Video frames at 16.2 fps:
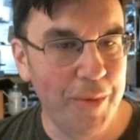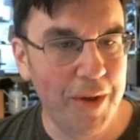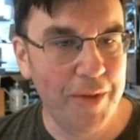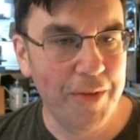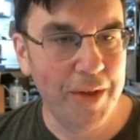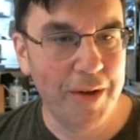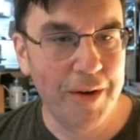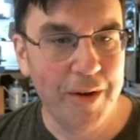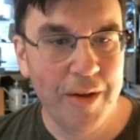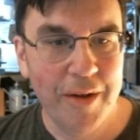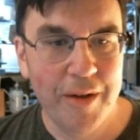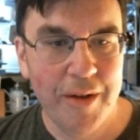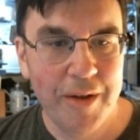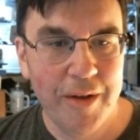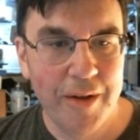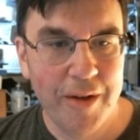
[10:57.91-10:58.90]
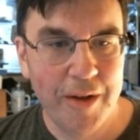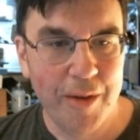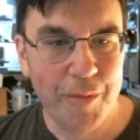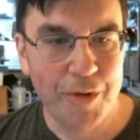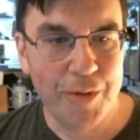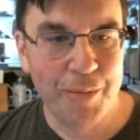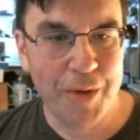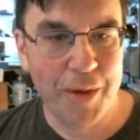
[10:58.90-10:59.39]
and then I
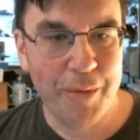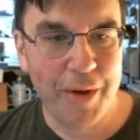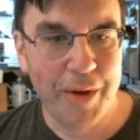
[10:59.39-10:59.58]
multiply by